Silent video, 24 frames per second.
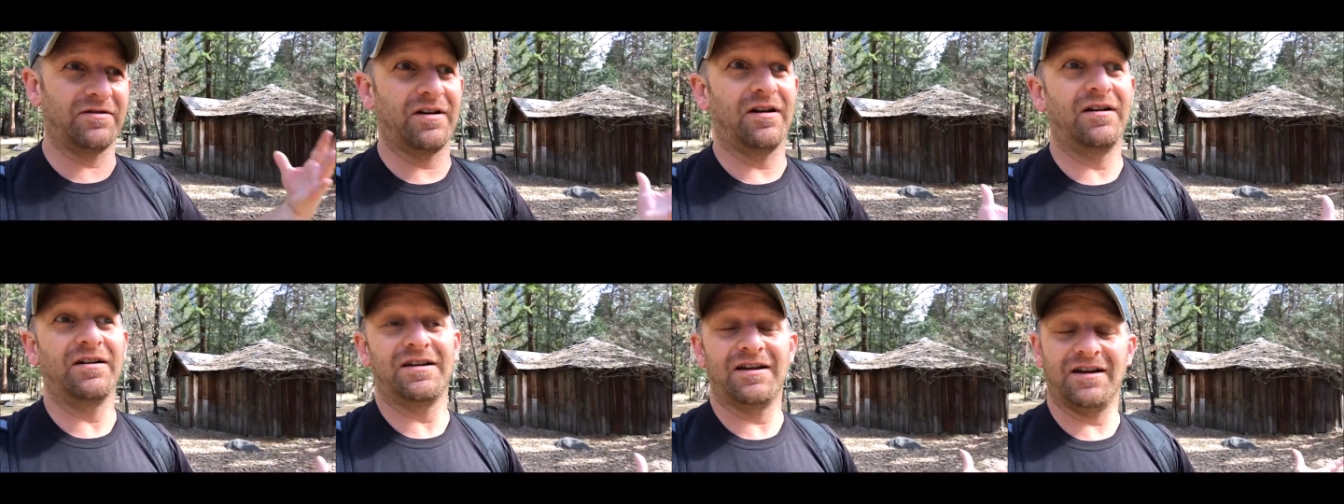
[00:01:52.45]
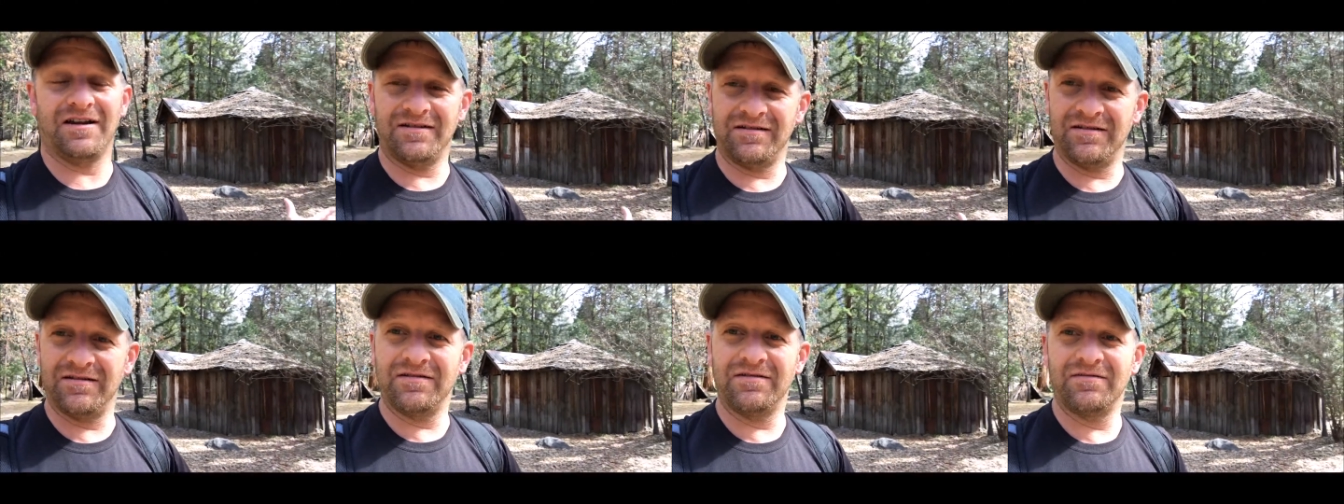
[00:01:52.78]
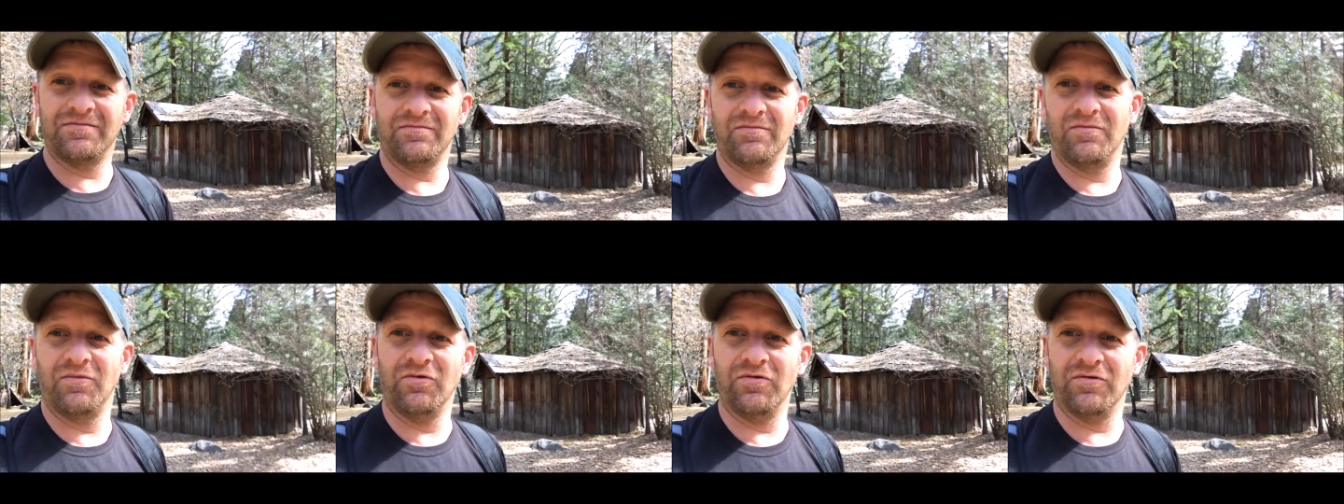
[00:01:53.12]
again,
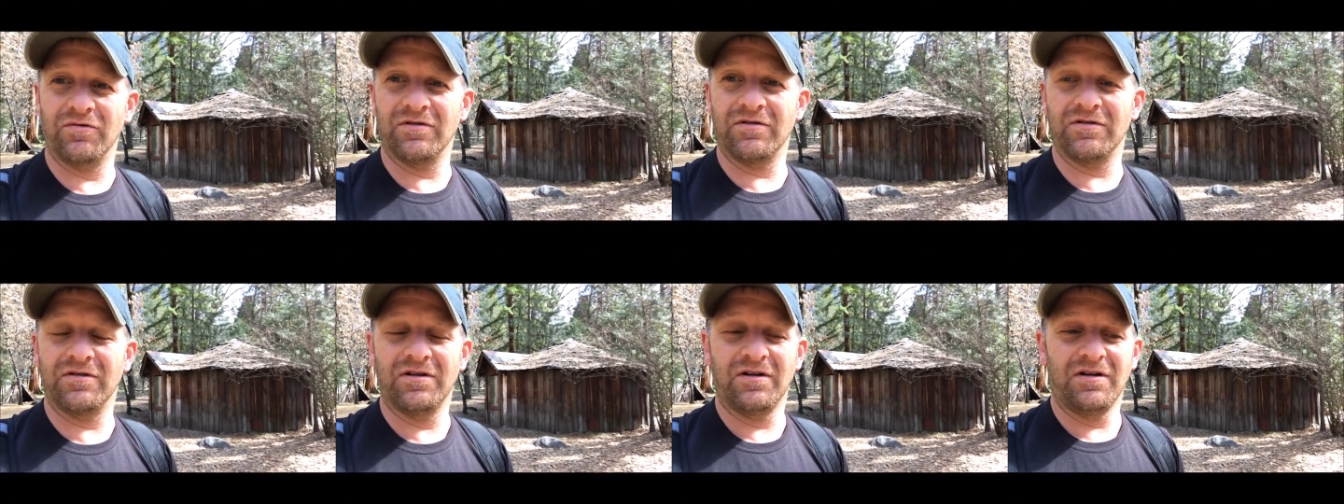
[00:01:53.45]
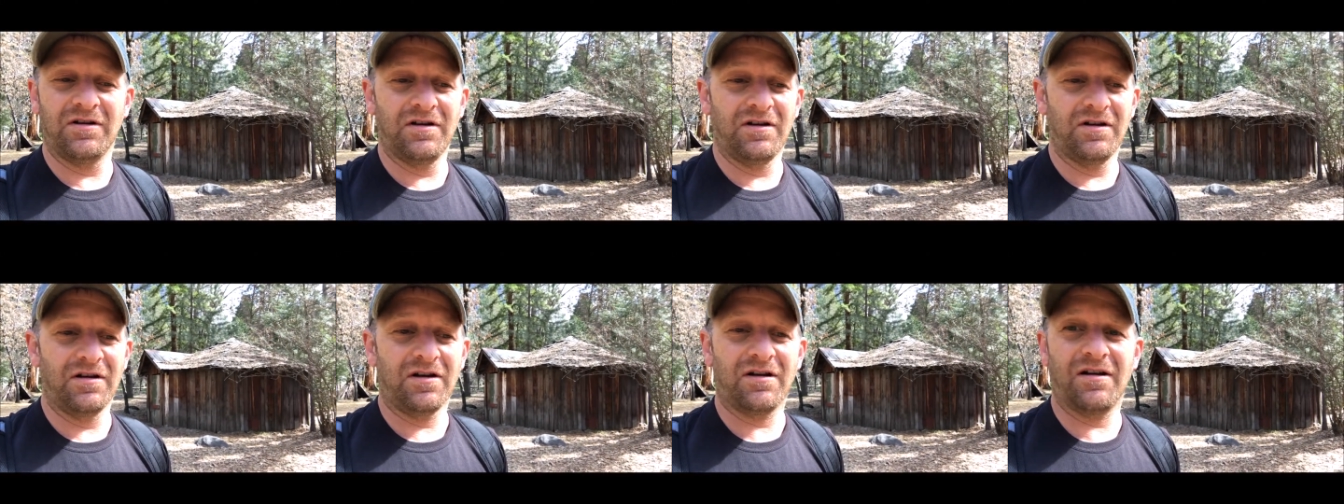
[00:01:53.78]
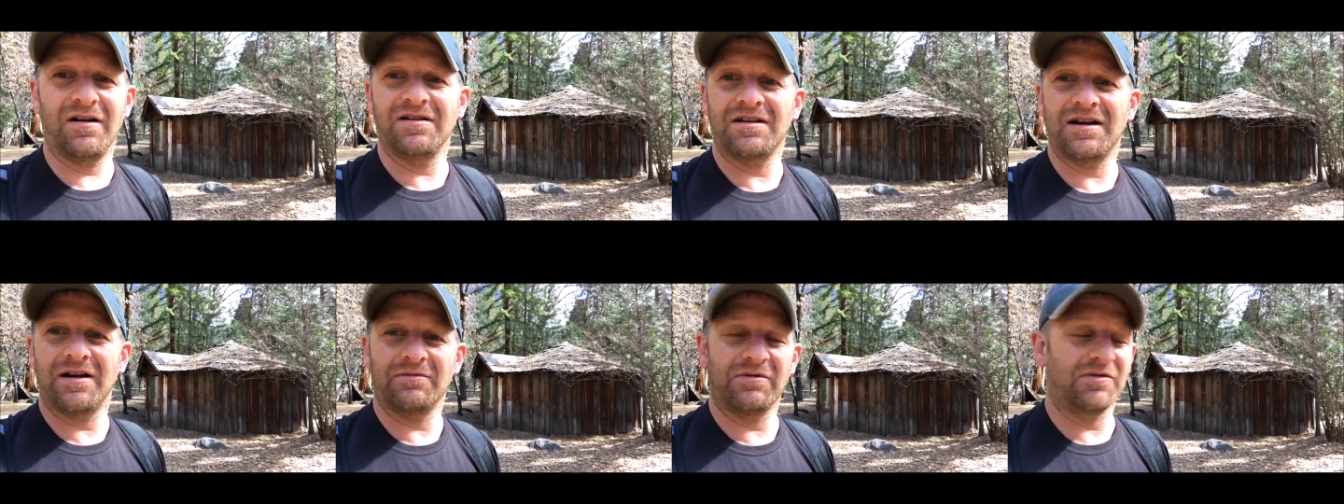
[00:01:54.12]
more
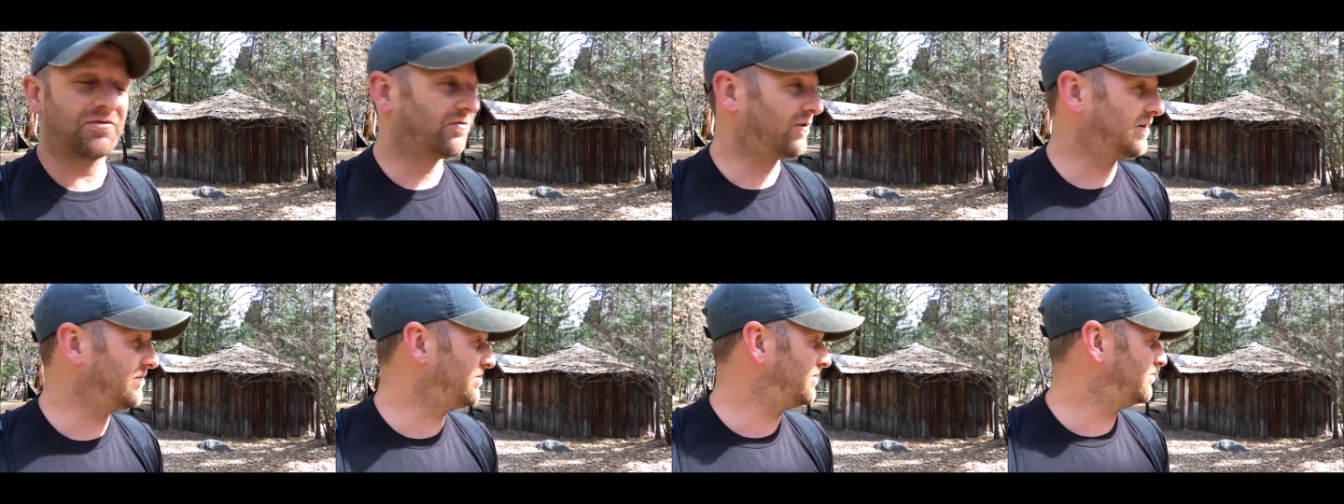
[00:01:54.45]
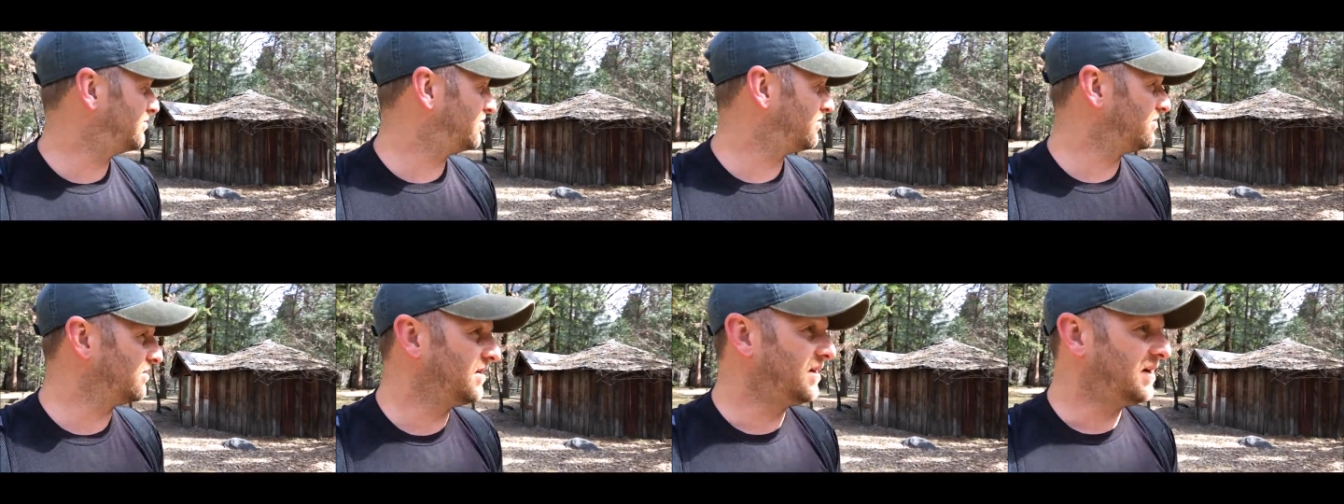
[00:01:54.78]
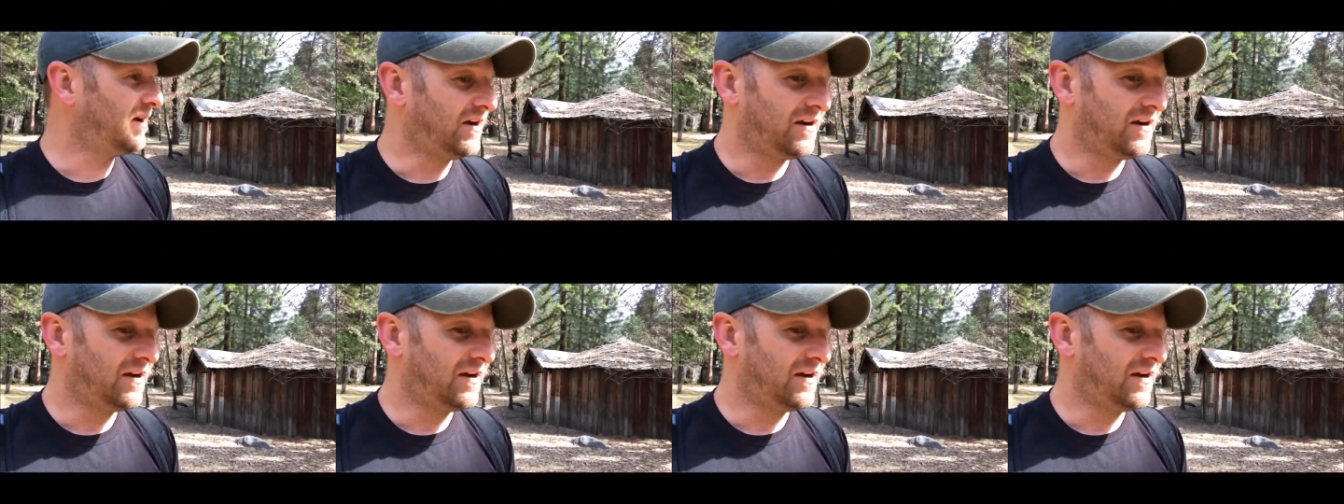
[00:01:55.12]
contact with white people,